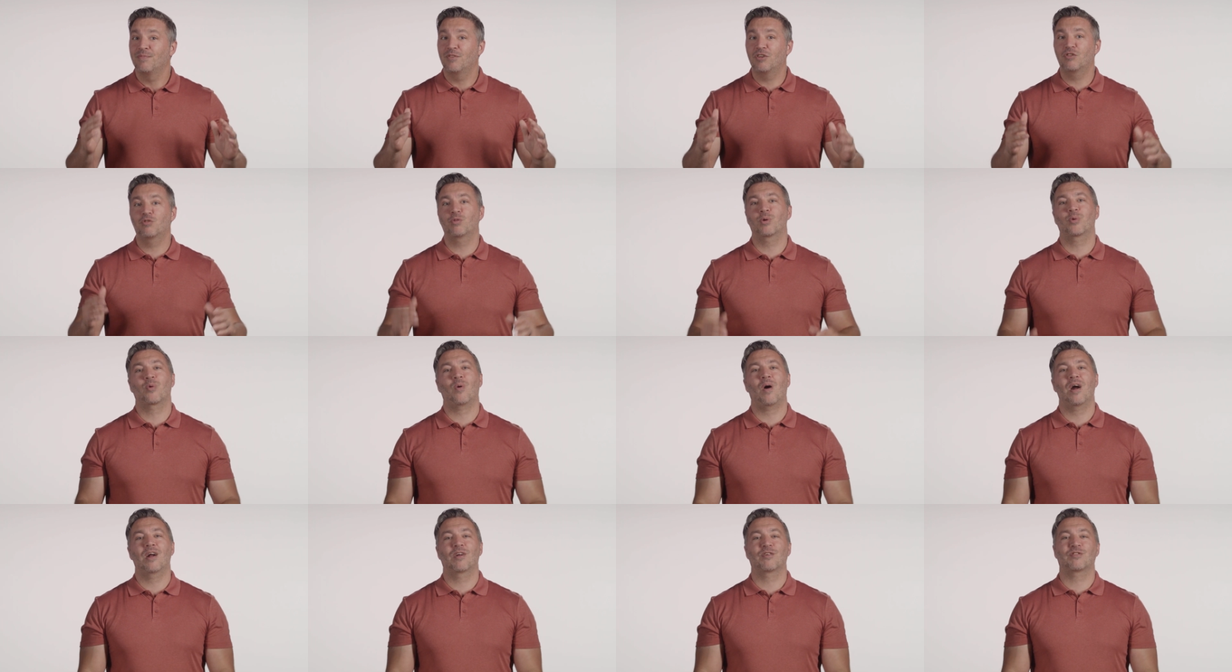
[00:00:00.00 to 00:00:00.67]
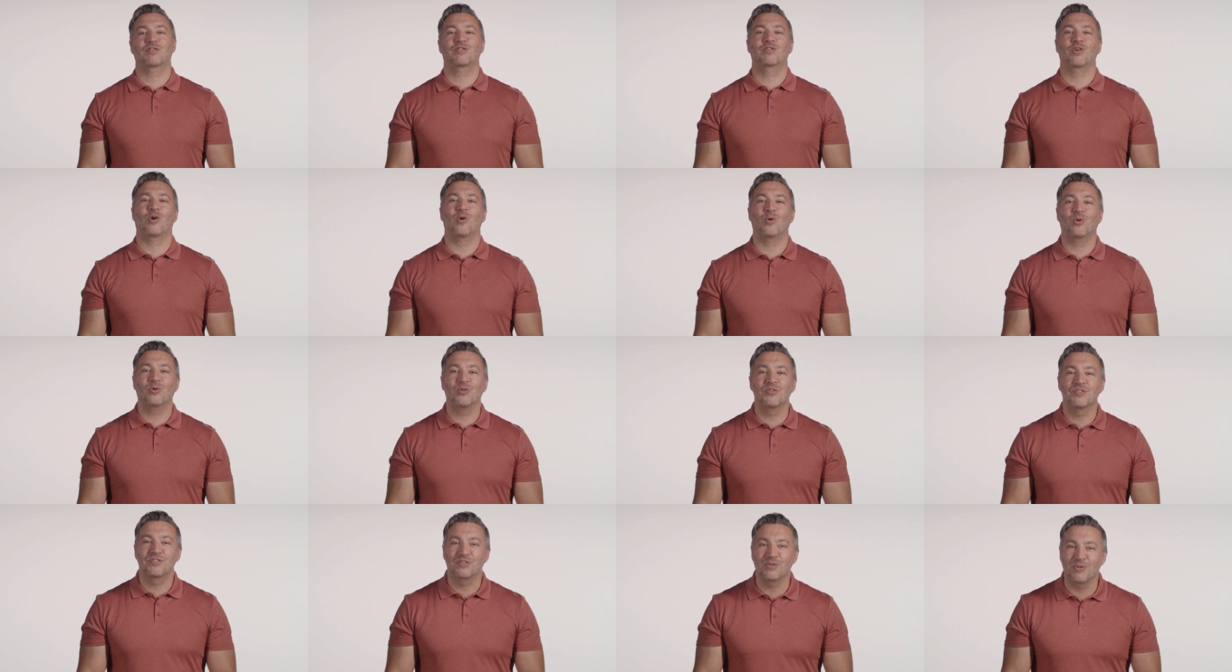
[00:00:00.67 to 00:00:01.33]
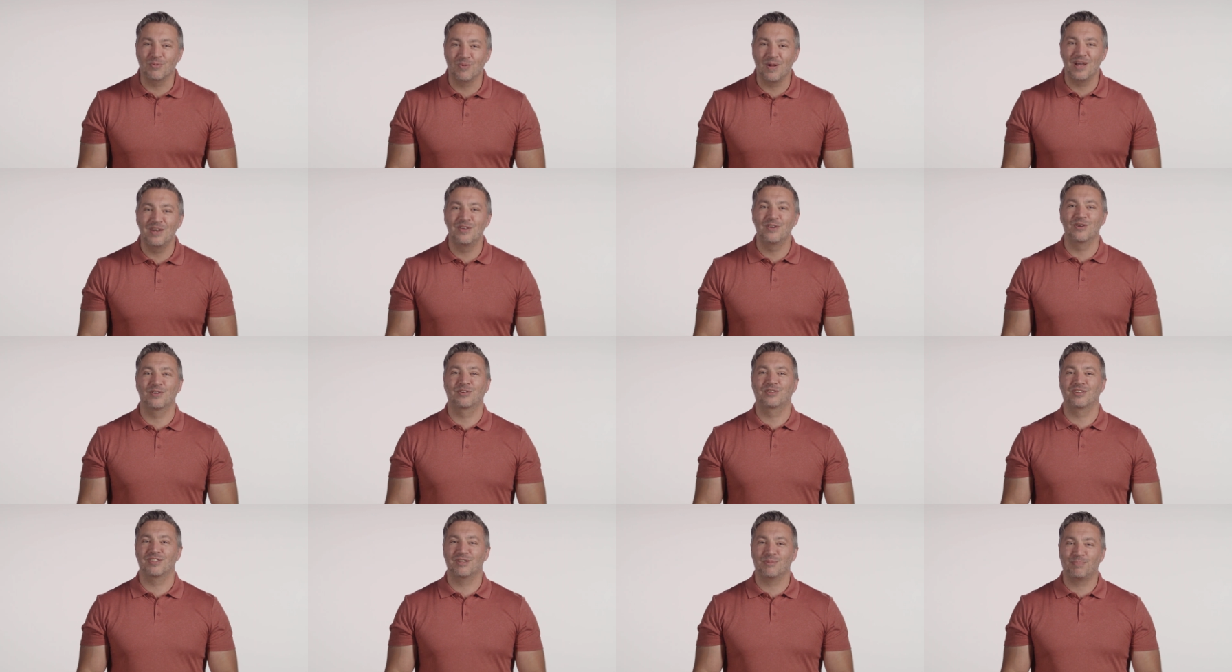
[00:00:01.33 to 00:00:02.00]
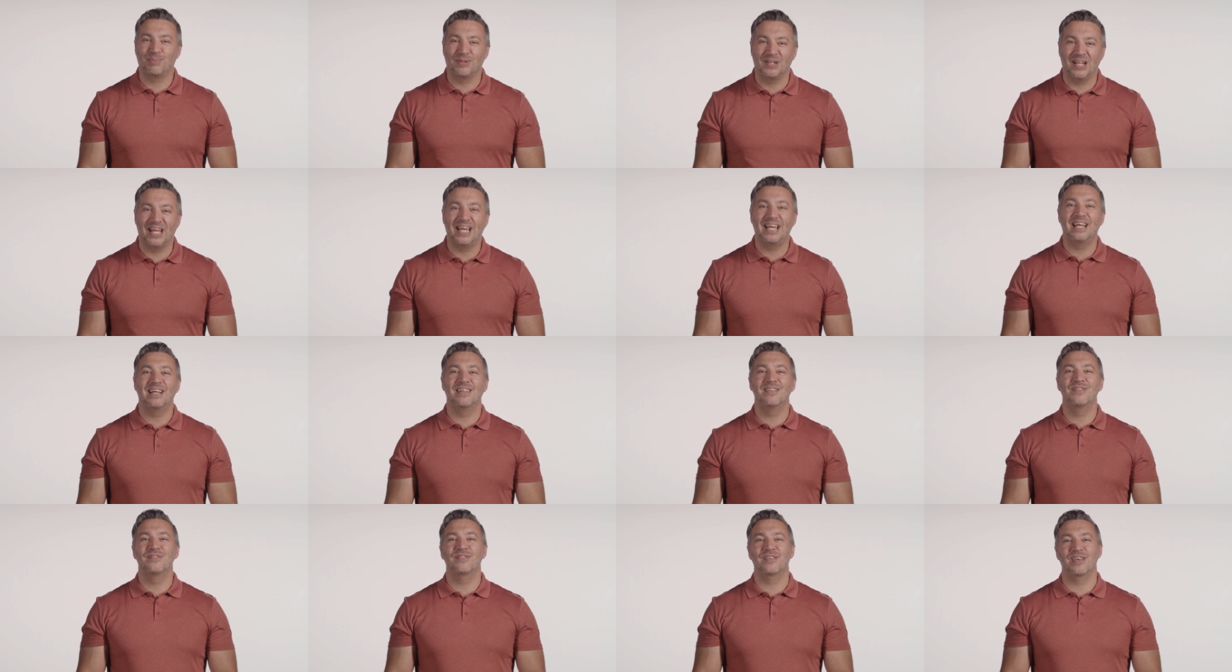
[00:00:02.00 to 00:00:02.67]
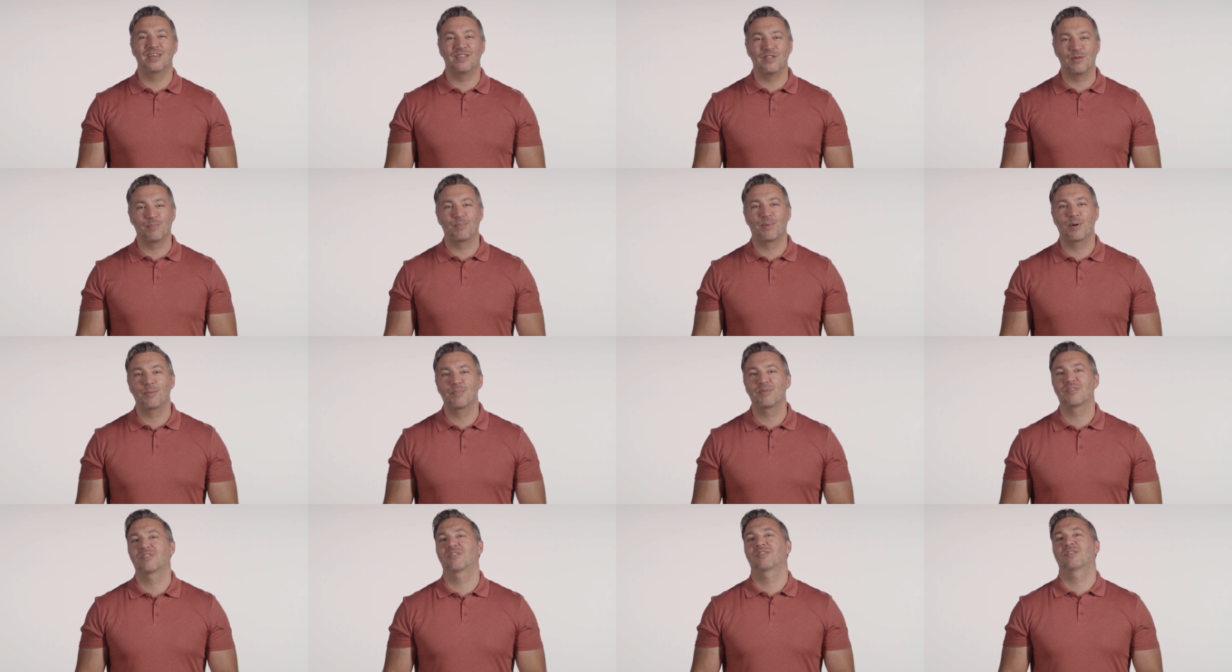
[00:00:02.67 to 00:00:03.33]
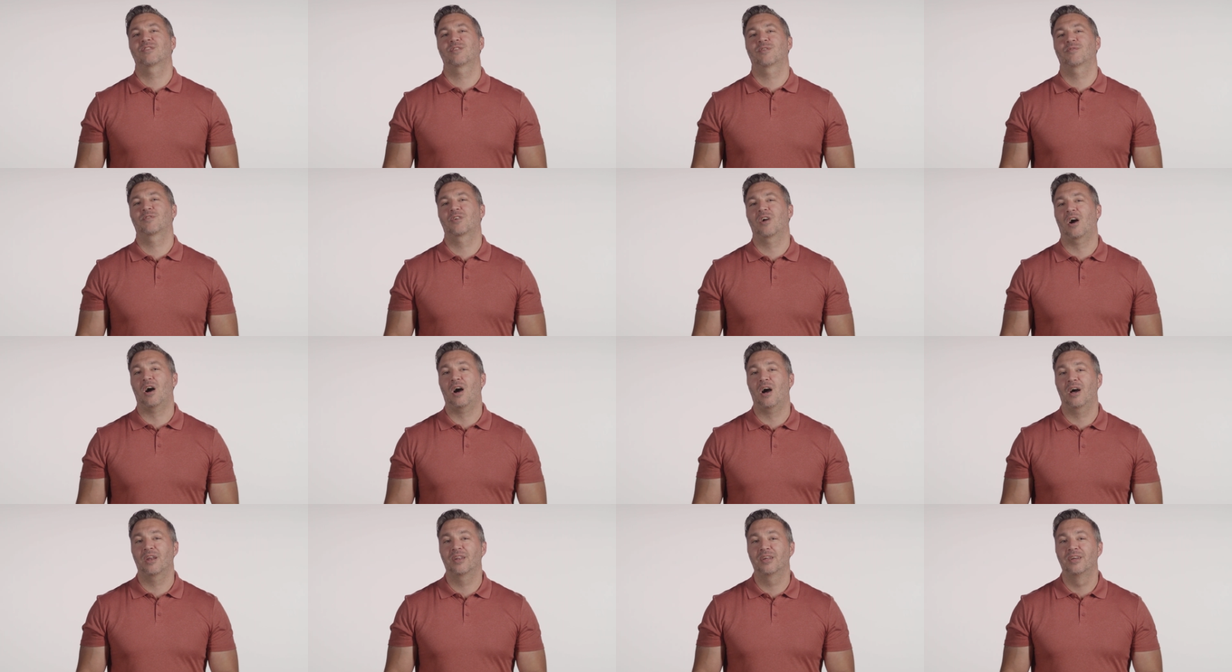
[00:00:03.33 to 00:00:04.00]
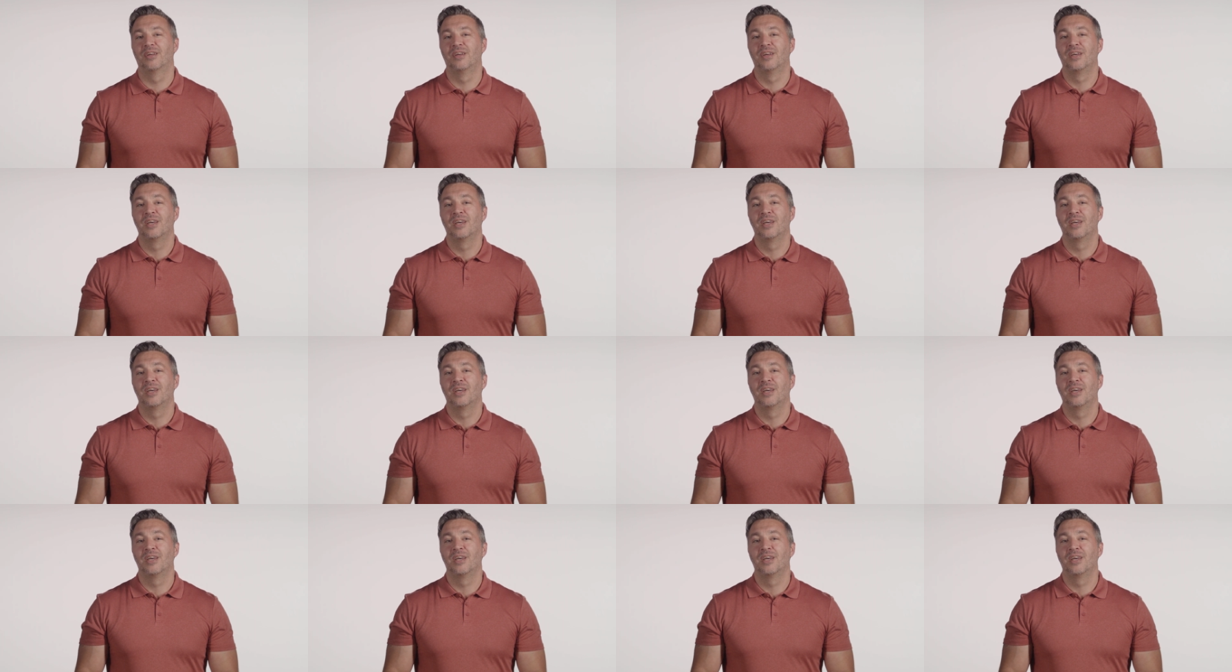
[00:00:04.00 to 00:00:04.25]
this requires total surrender to the plans and the purposes of God.